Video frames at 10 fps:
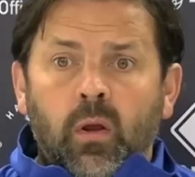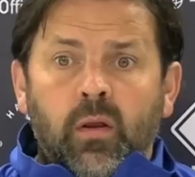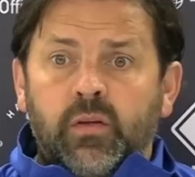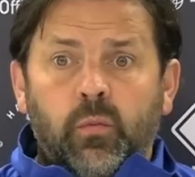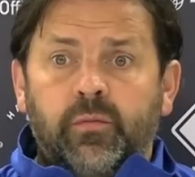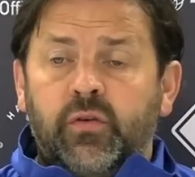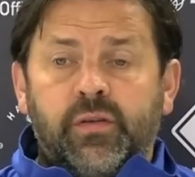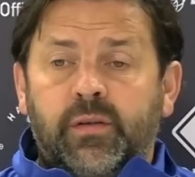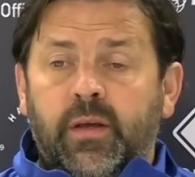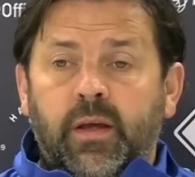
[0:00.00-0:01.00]
Listen, we've
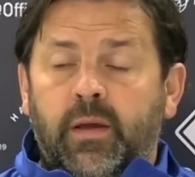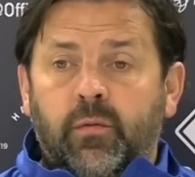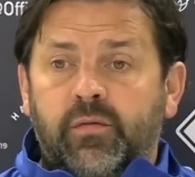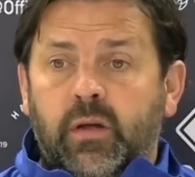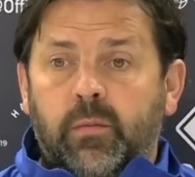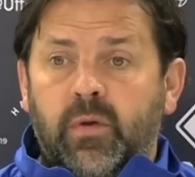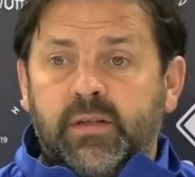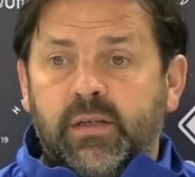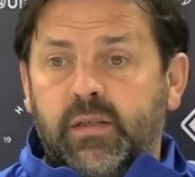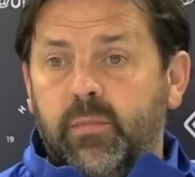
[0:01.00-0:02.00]
just obviously got my
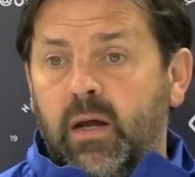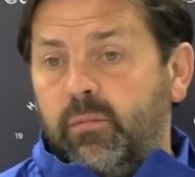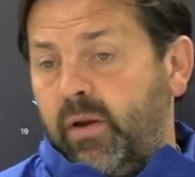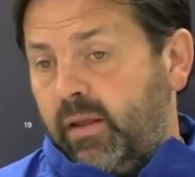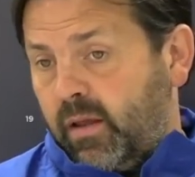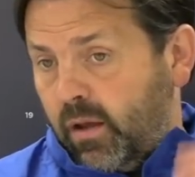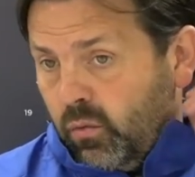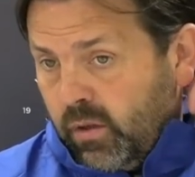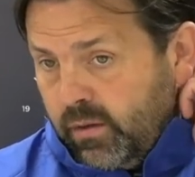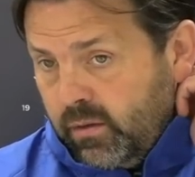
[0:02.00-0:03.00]
assistant, man, bring
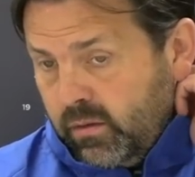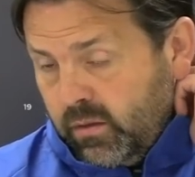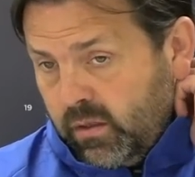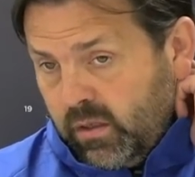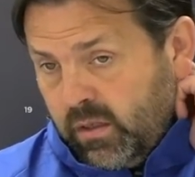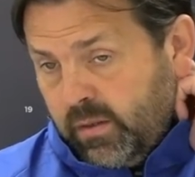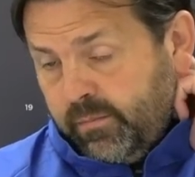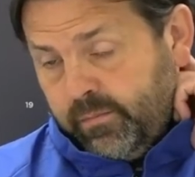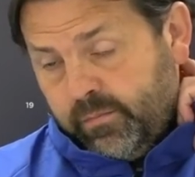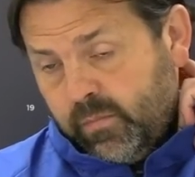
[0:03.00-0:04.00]
Kyle
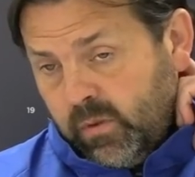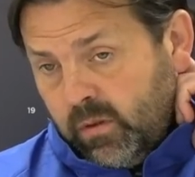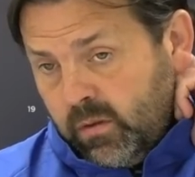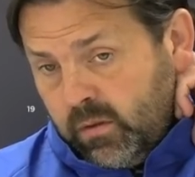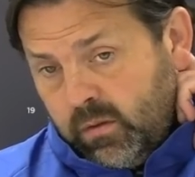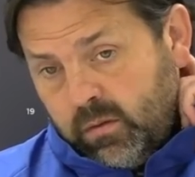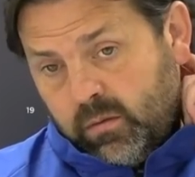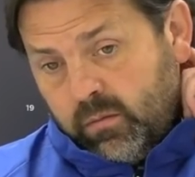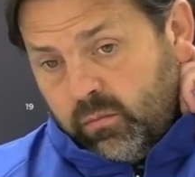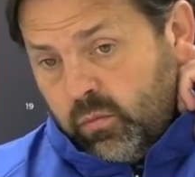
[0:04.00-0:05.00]
in.
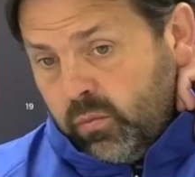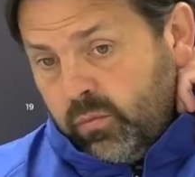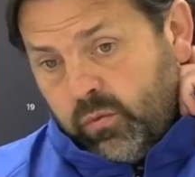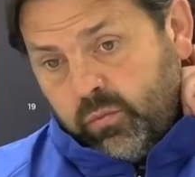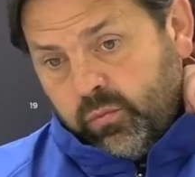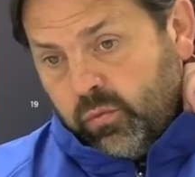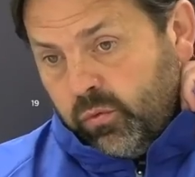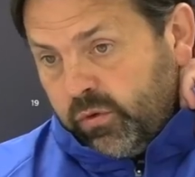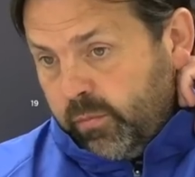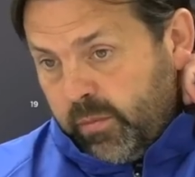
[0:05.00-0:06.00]
We'll
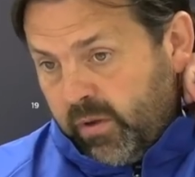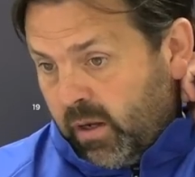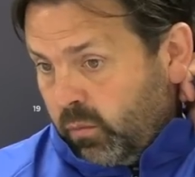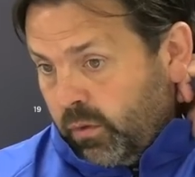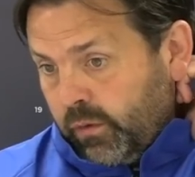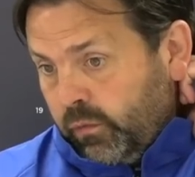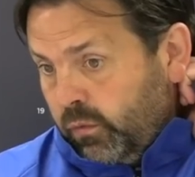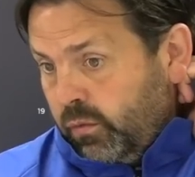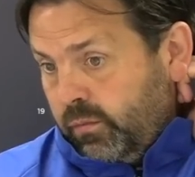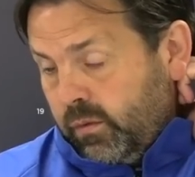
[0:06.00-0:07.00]
look to maybe add one or
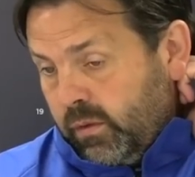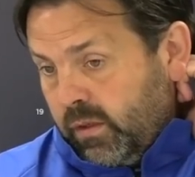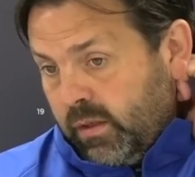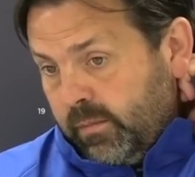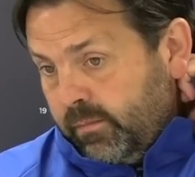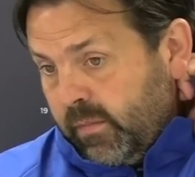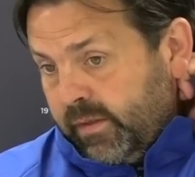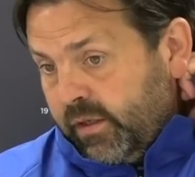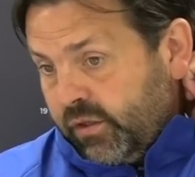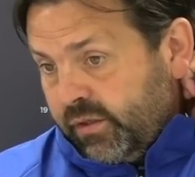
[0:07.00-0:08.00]
two
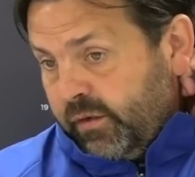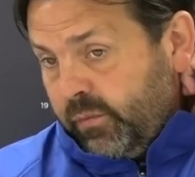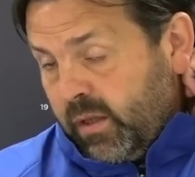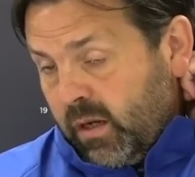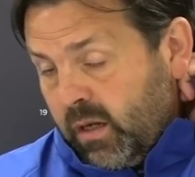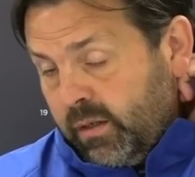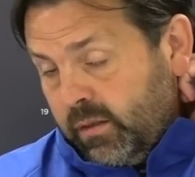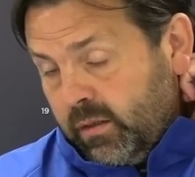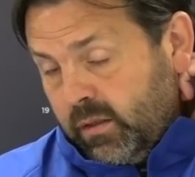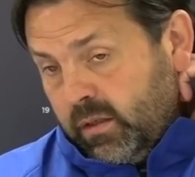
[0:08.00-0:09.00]
additions if we can
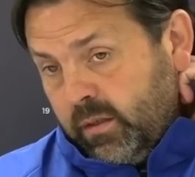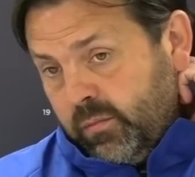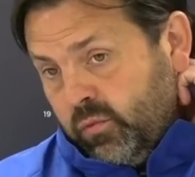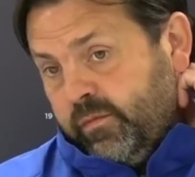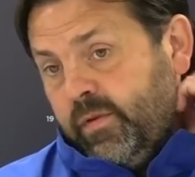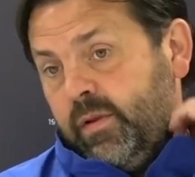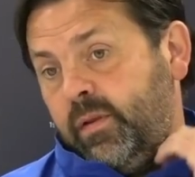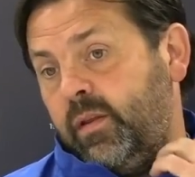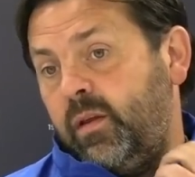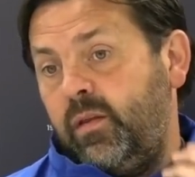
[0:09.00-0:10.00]
over
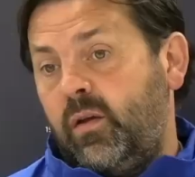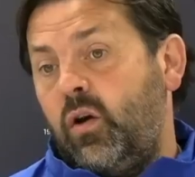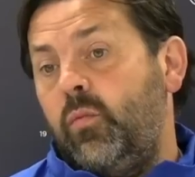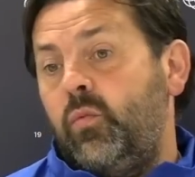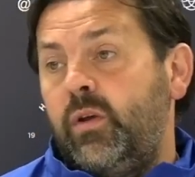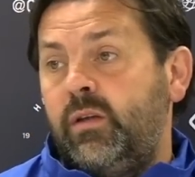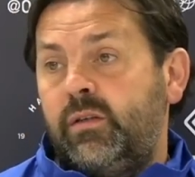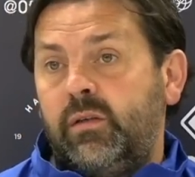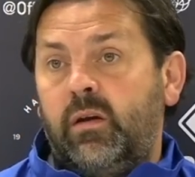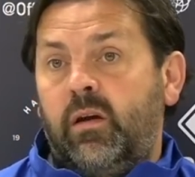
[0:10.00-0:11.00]
the coming
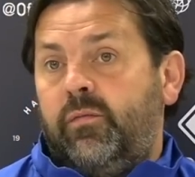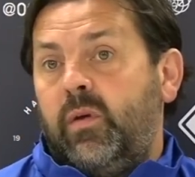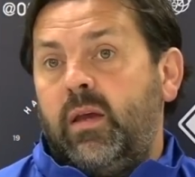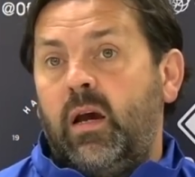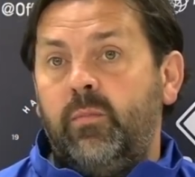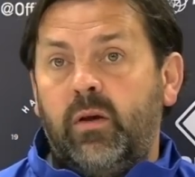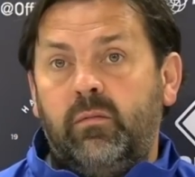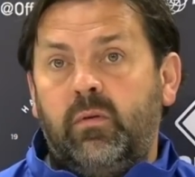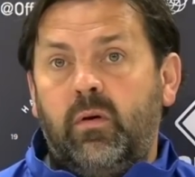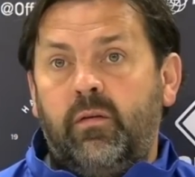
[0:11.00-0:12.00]
weeks, if we can. But
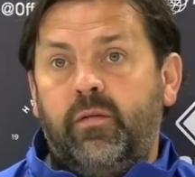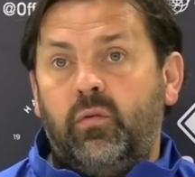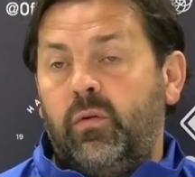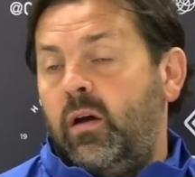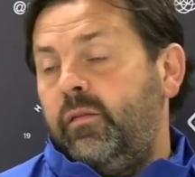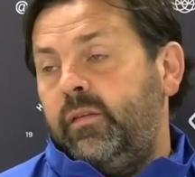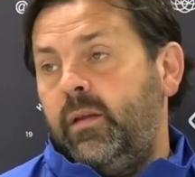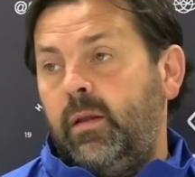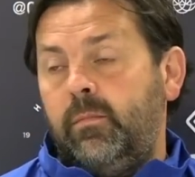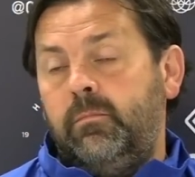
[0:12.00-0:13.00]
if I don't have to,
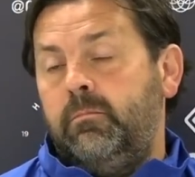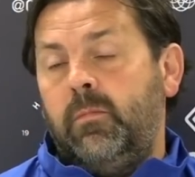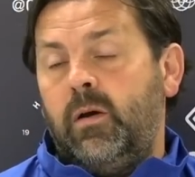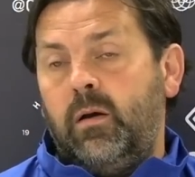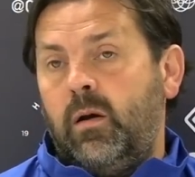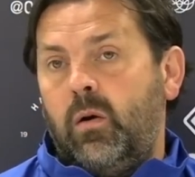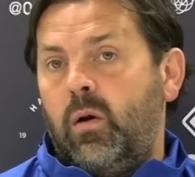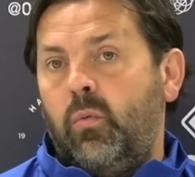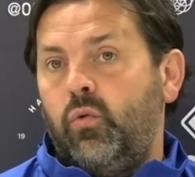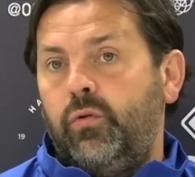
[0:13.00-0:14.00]
then
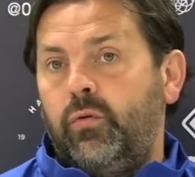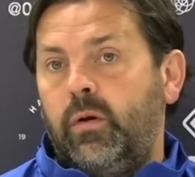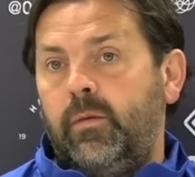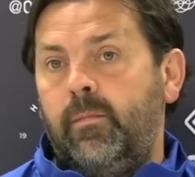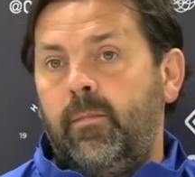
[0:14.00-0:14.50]
I won't do it.